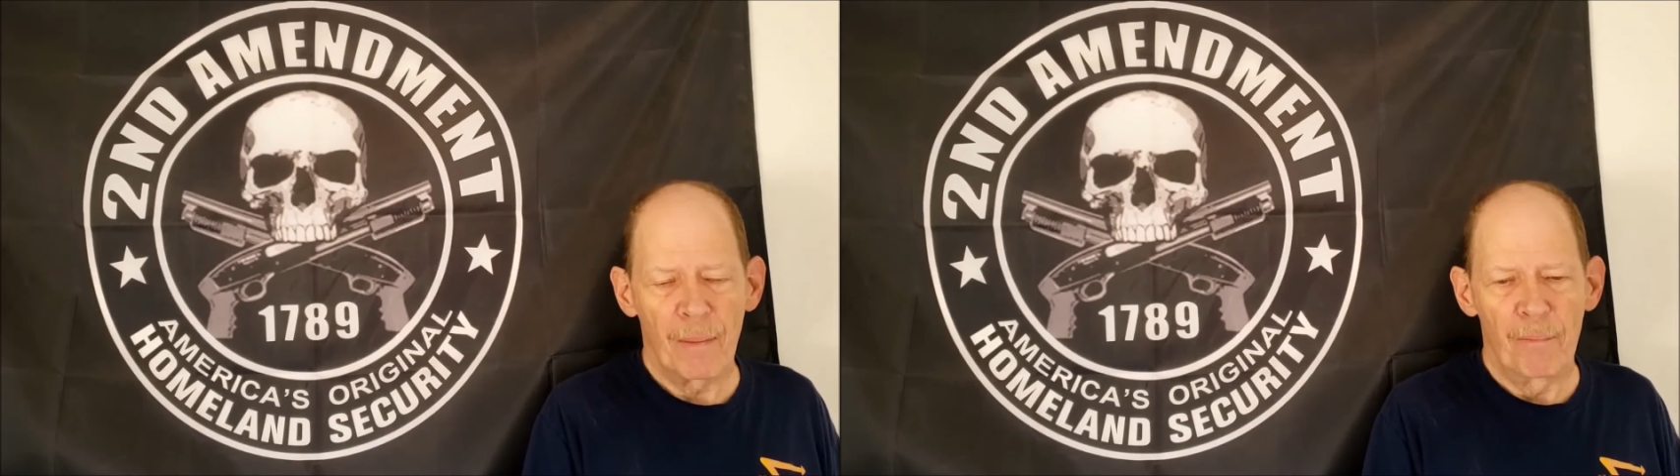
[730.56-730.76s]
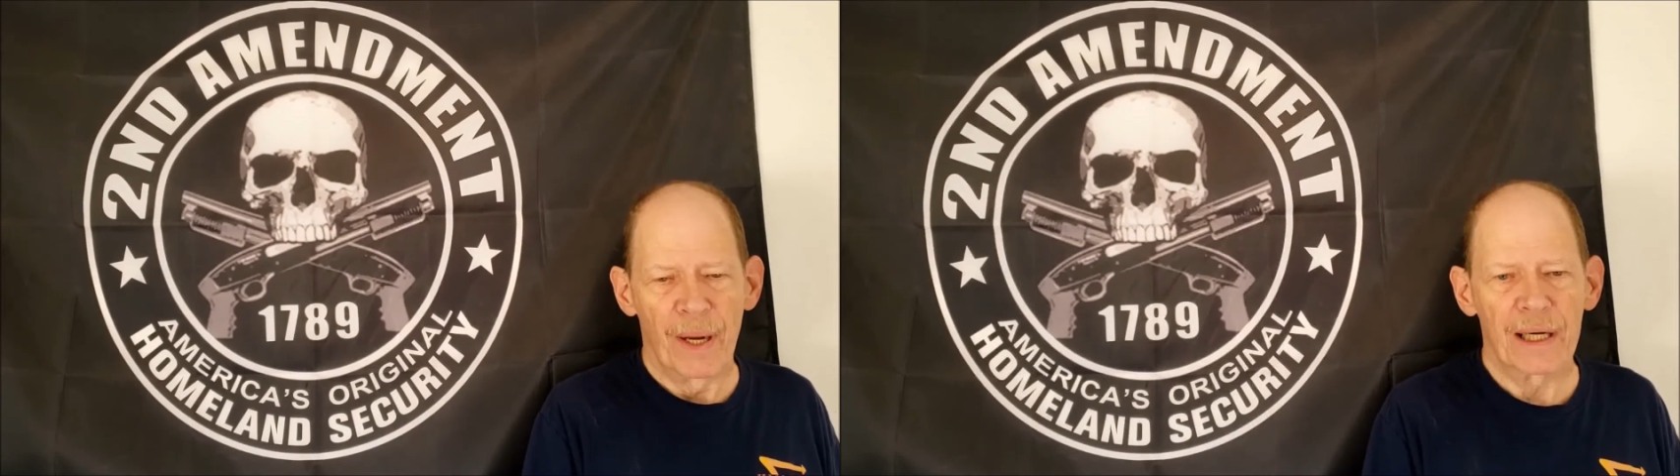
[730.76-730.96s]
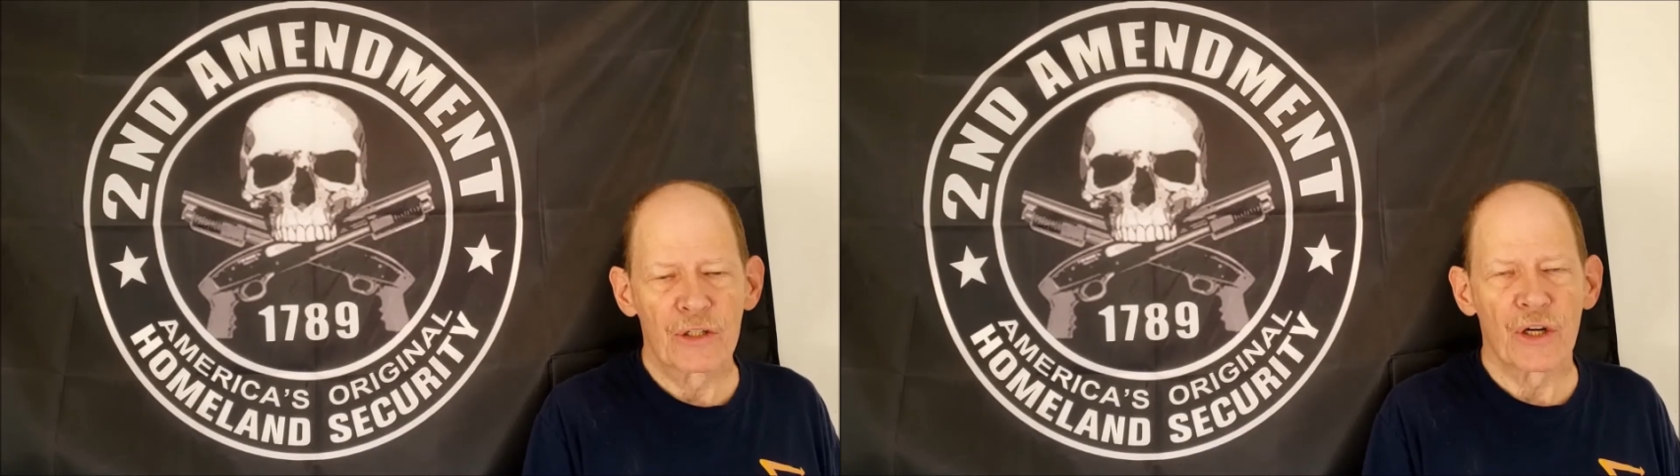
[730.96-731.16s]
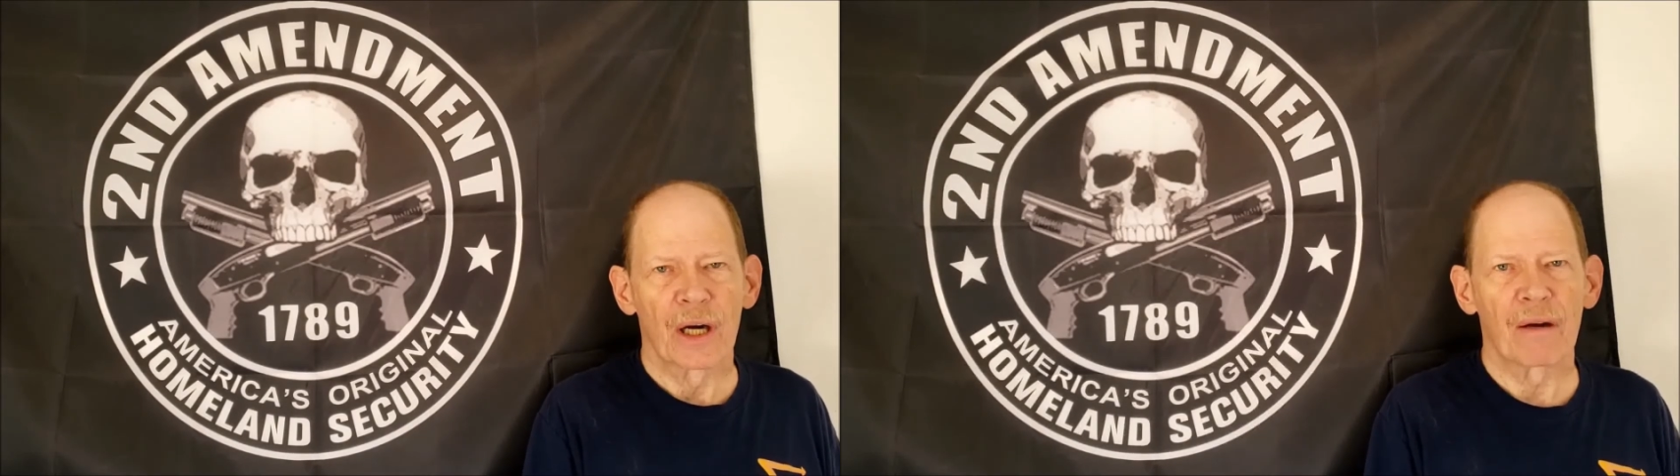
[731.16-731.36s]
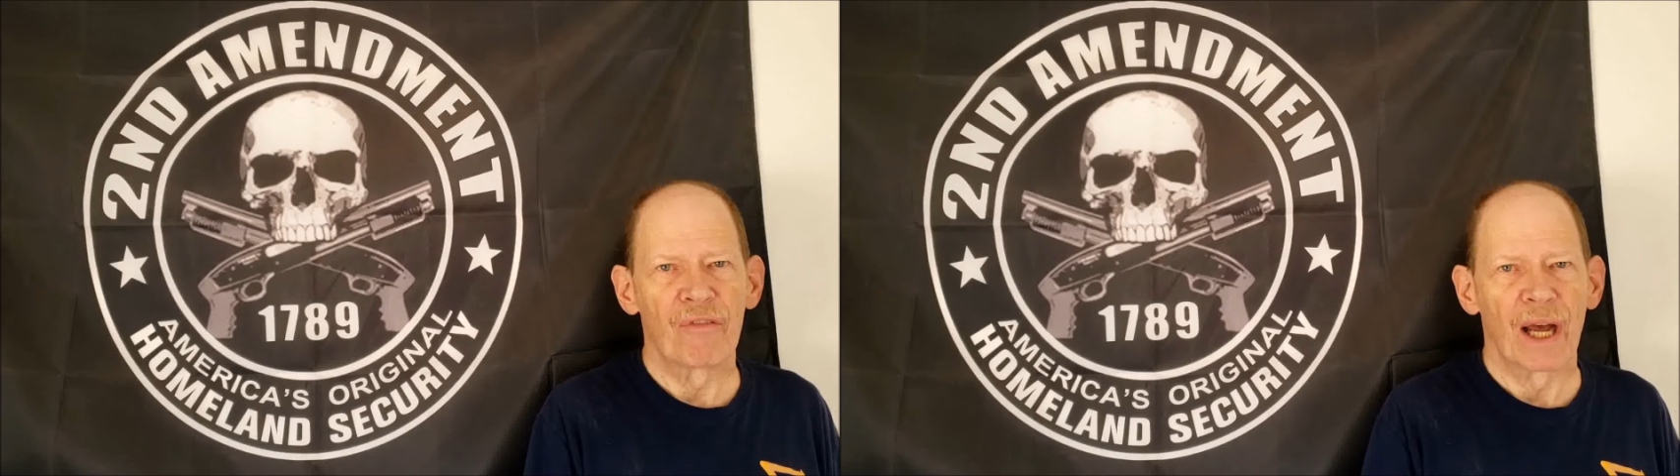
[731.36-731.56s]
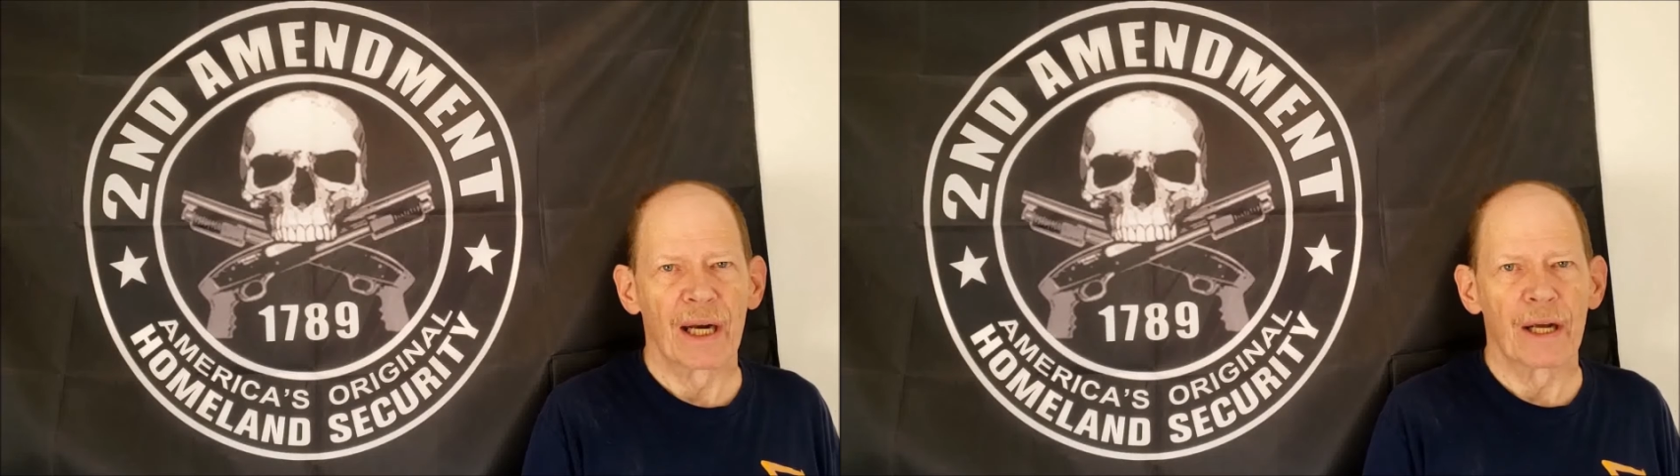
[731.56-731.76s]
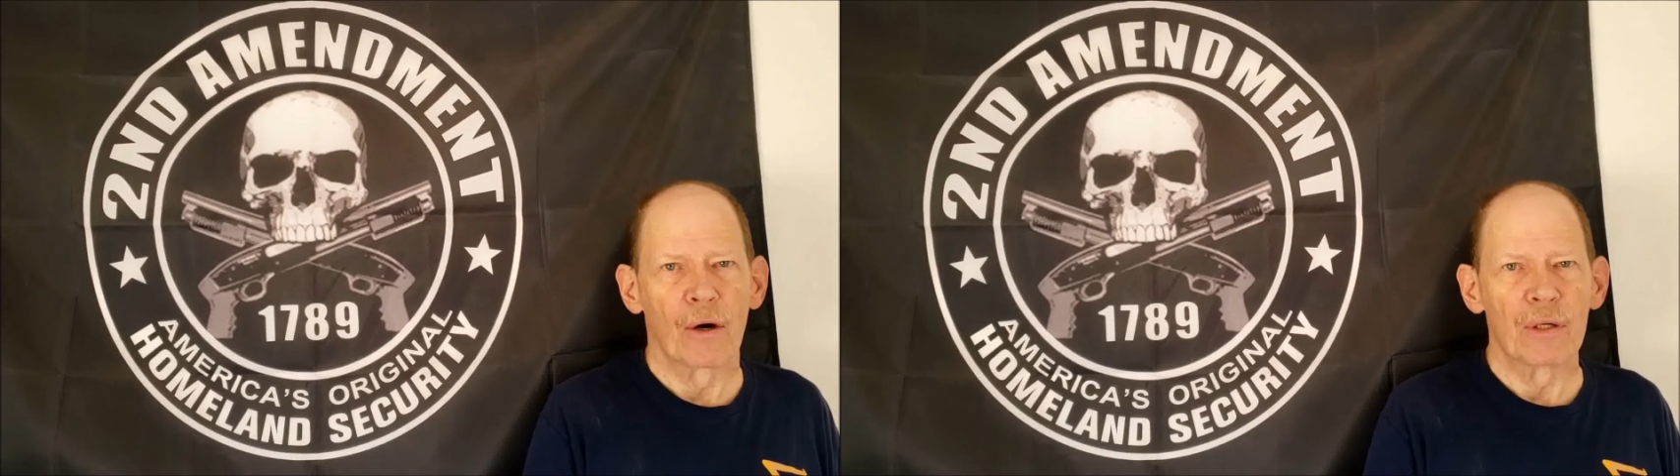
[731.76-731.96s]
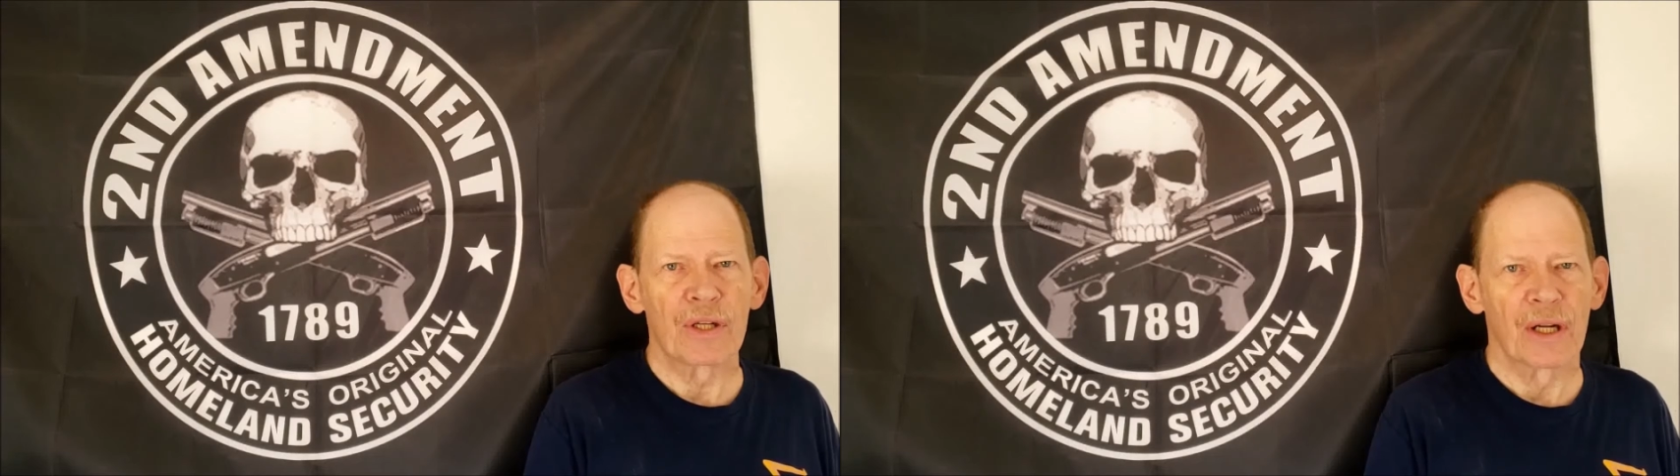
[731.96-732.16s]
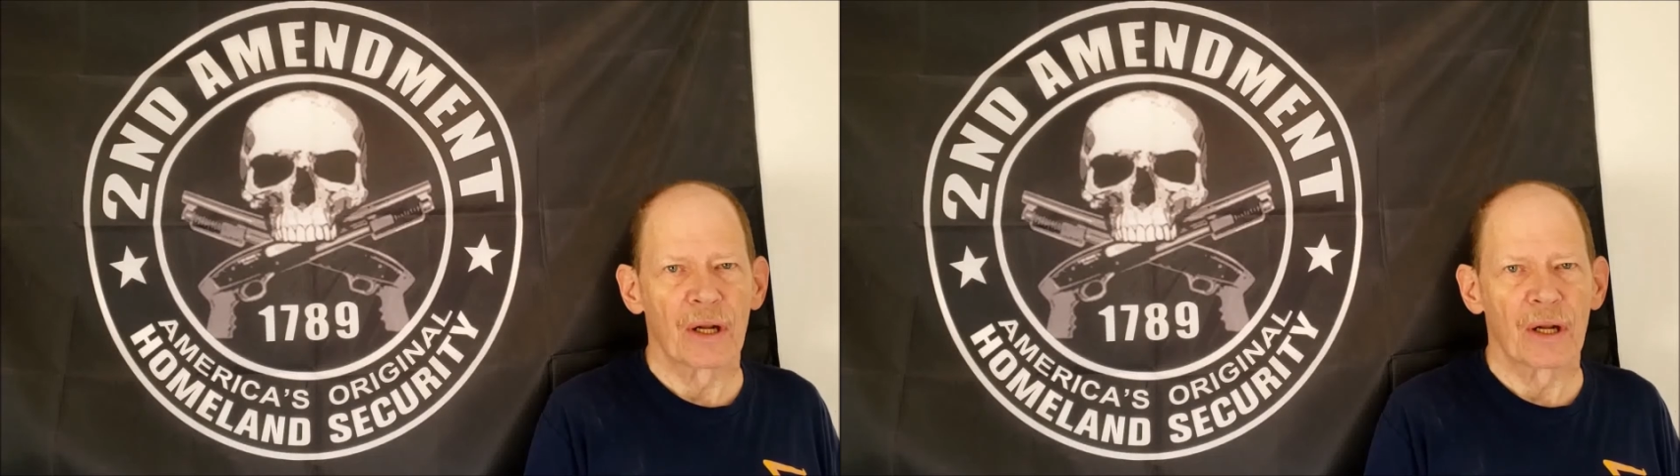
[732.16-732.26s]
big chunk of LEOs in the